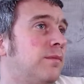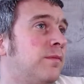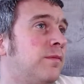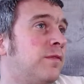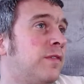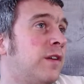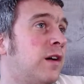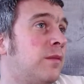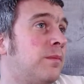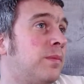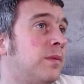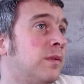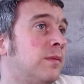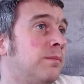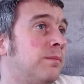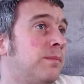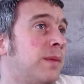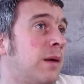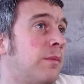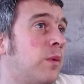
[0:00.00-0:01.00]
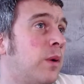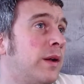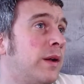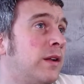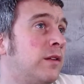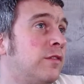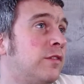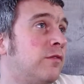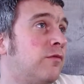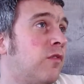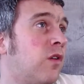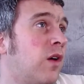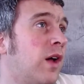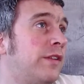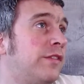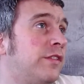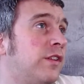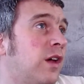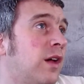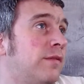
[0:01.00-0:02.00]
Balbuena to
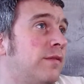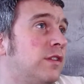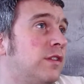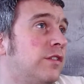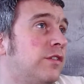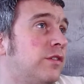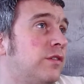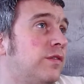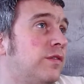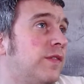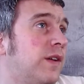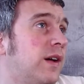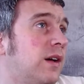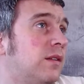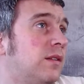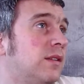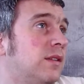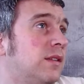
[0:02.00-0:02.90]
Rice over to SHUWHU.